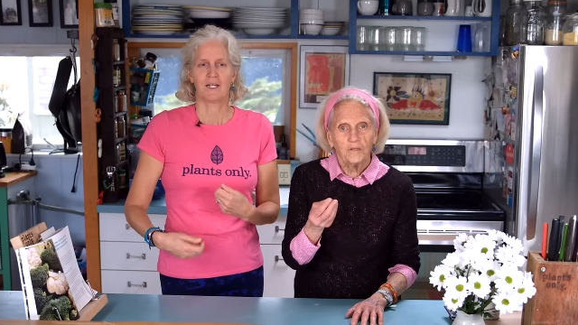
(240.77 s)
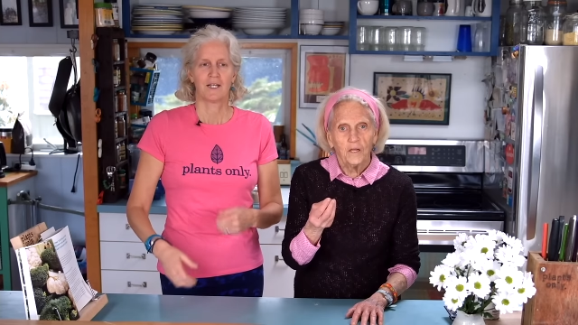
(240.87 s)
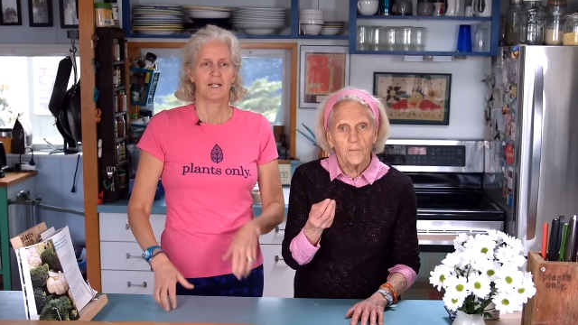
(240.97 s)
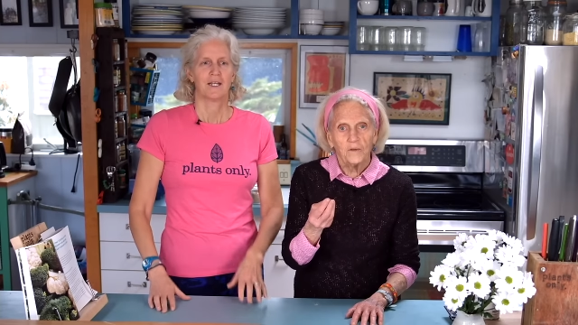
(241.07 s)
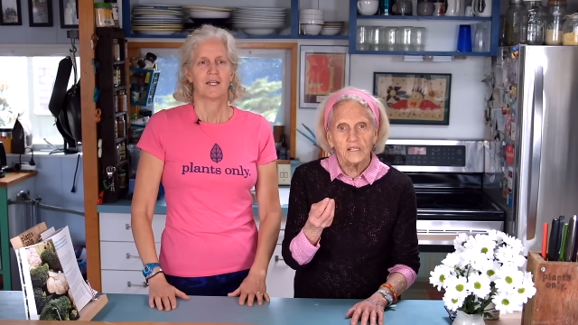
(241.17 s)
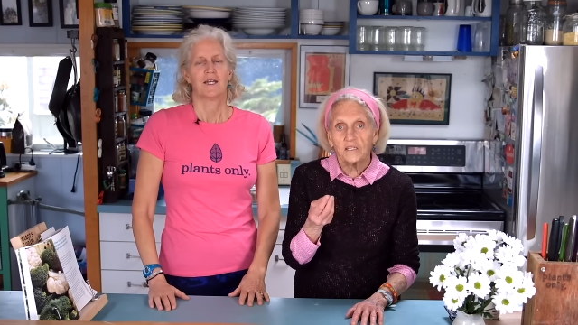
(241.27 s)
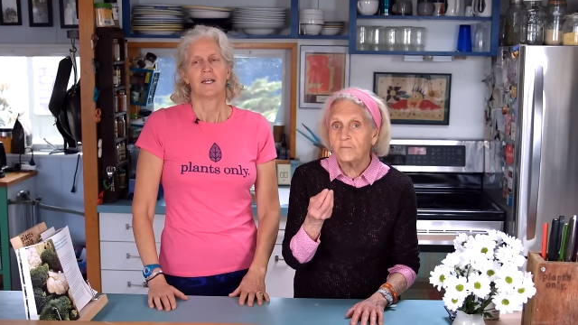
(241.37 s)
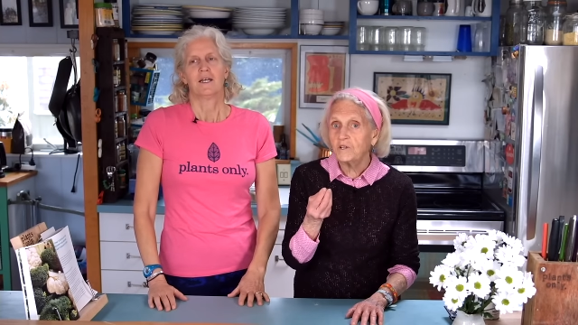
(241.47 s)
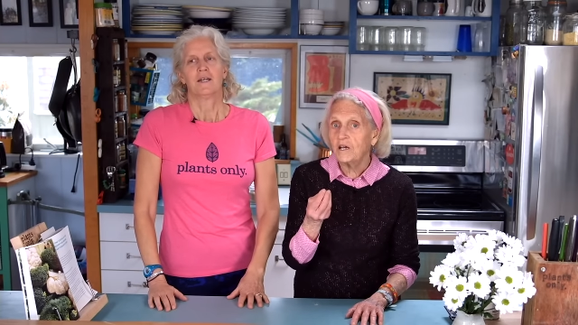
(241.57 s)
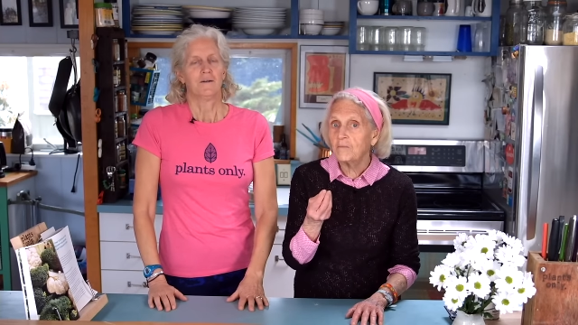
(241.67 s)
Speaker 1: clumpy.
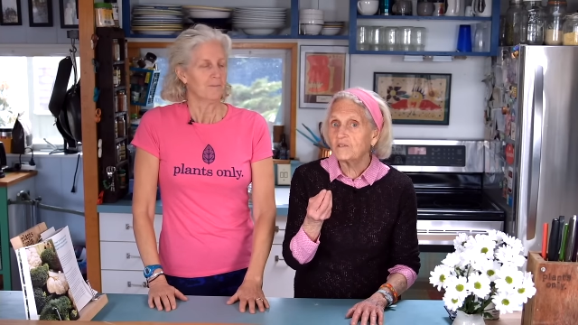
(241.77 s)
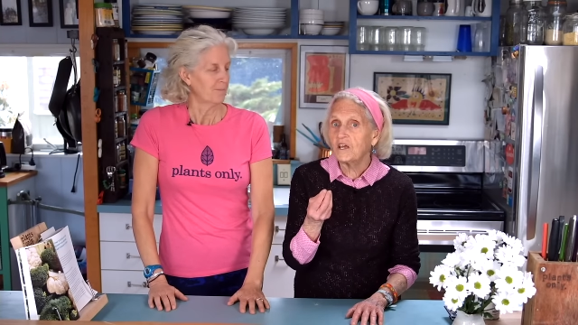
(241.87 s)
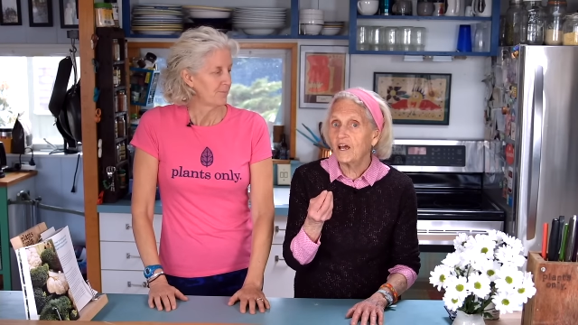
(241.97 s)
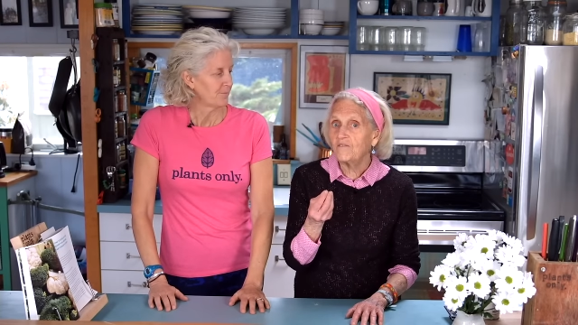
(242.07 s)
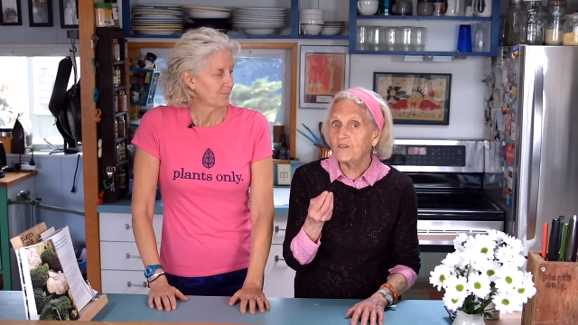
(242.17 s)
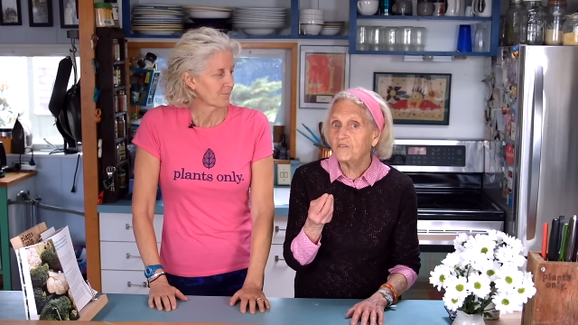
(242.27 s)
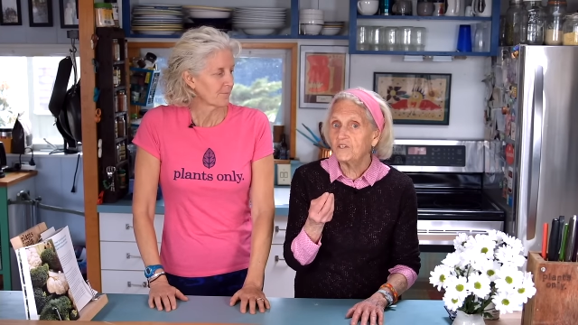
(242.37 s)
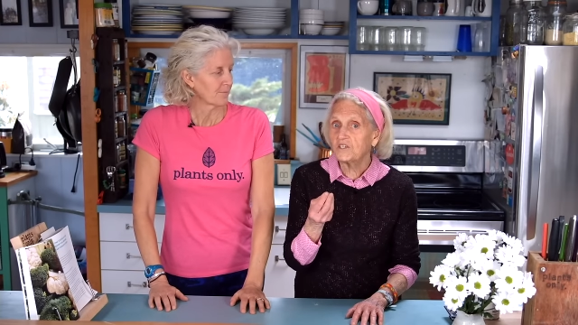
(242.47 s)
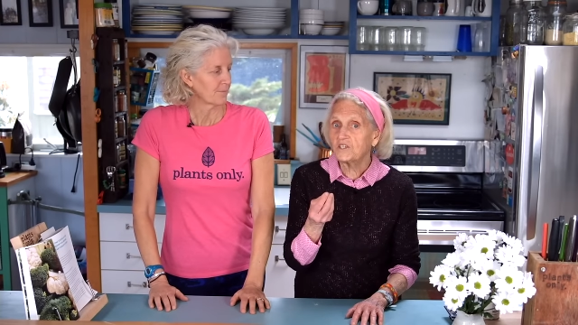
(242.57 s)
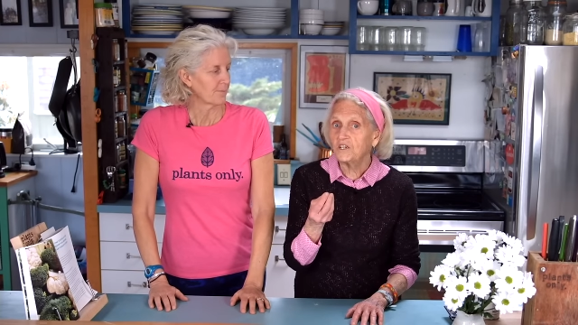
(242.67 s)
Sometimes I've even
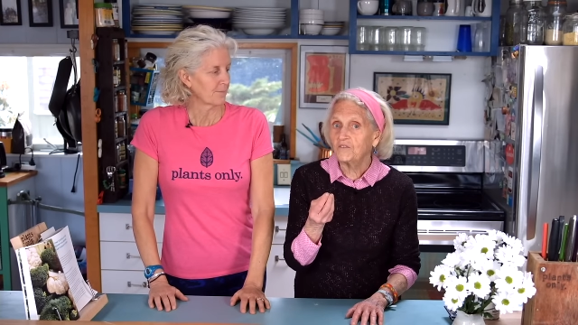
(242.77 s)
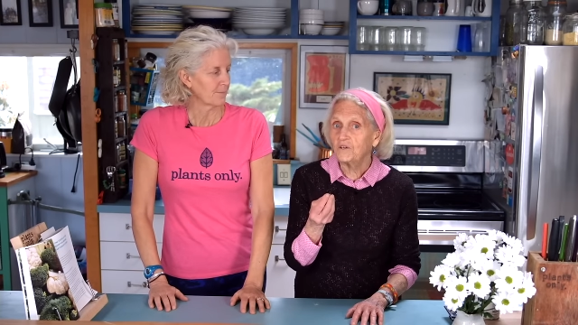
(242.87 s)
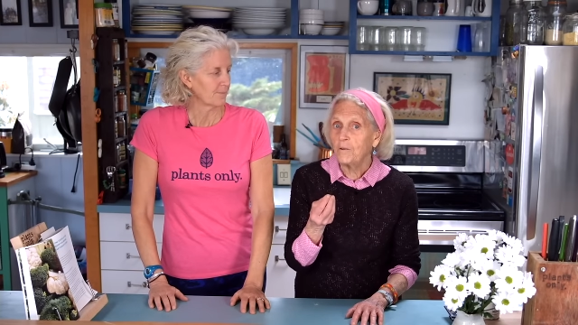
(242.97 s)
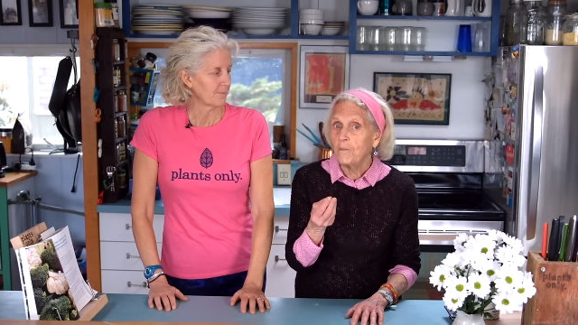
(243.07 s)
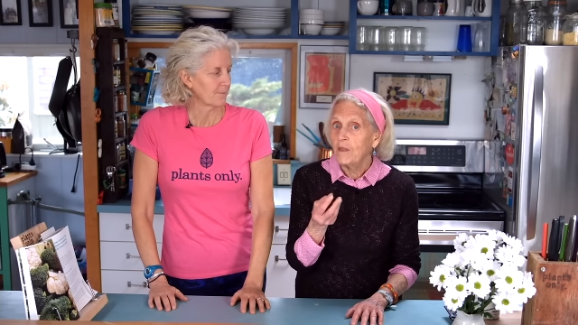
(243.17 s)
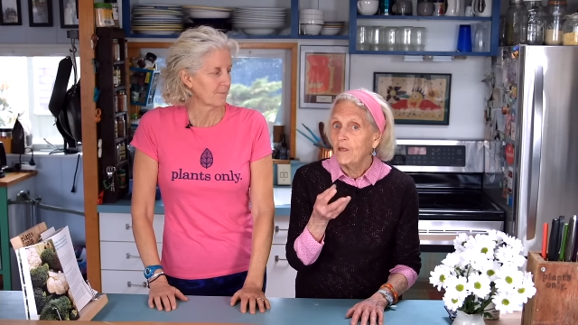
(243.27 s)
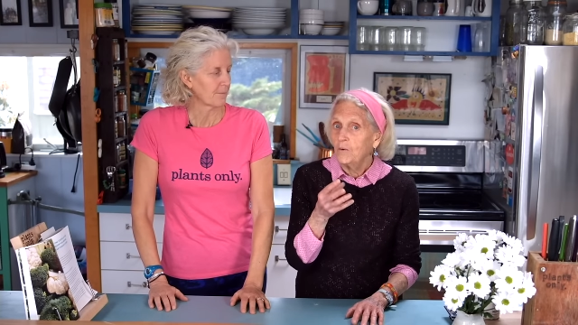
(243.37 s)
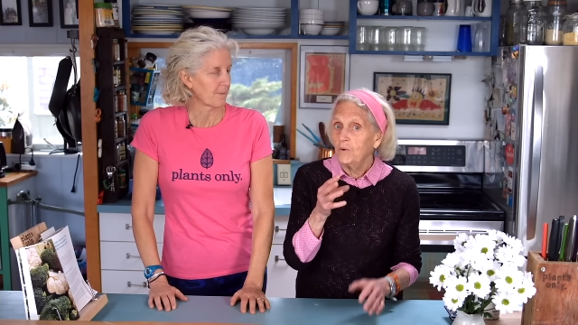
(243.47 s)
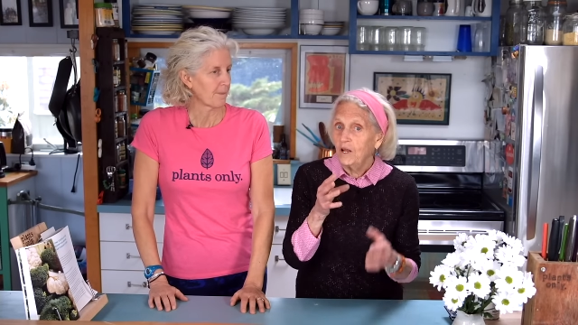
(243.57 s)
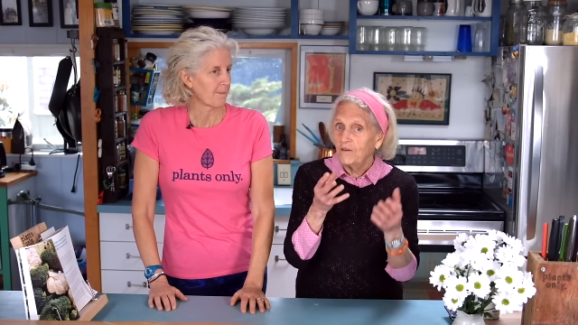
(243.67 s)
discovered
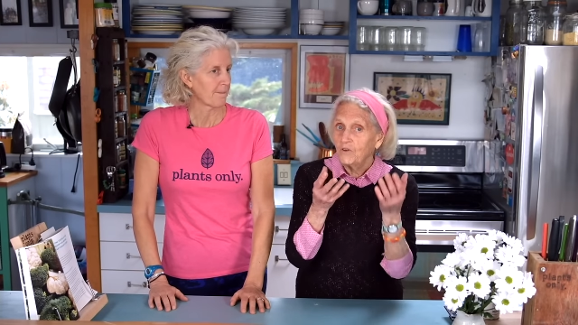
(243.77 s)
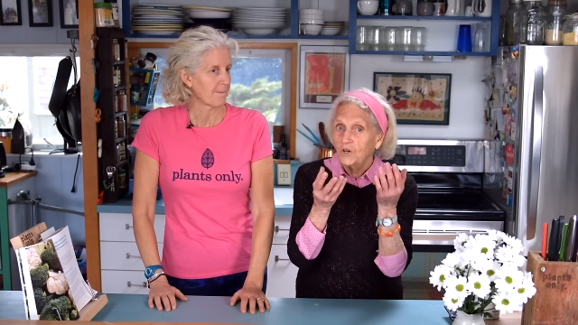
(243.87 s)
when I've